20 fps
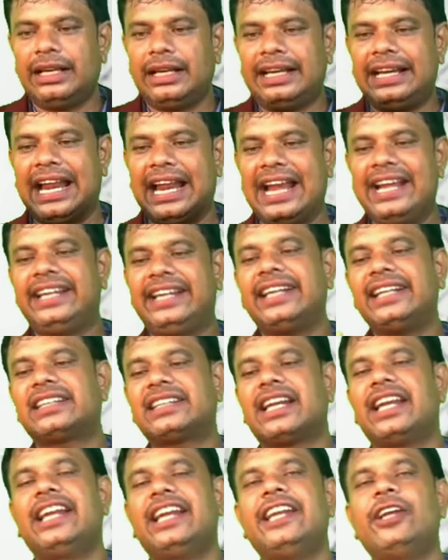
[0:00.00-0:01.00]

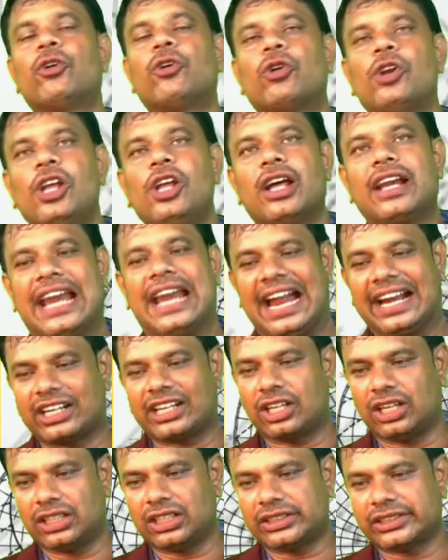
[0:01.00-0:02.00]
93 nuclear
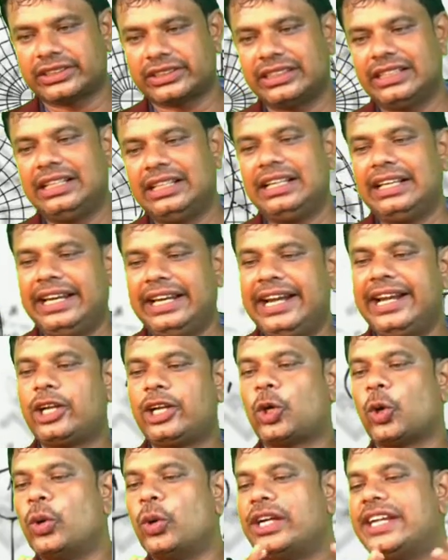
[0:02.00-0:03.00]
reactors in
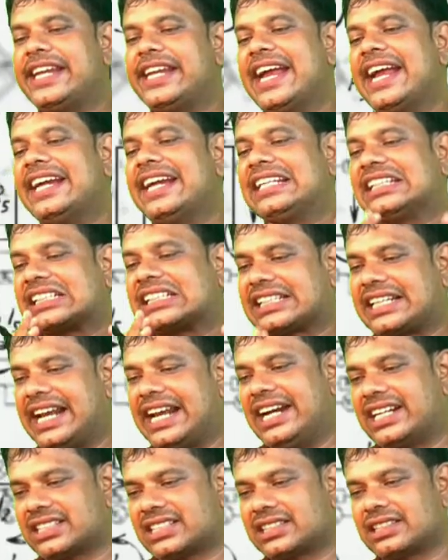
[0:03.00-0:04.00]
28
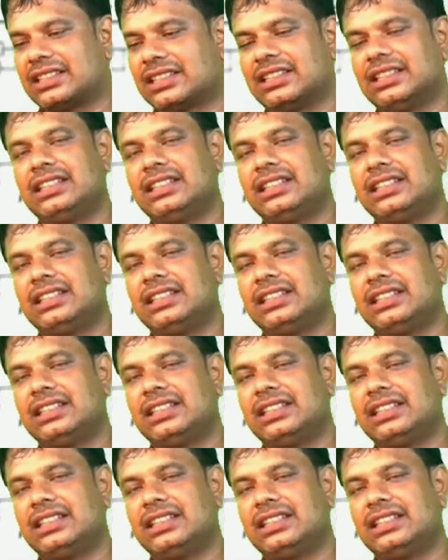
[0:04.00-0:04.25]
states.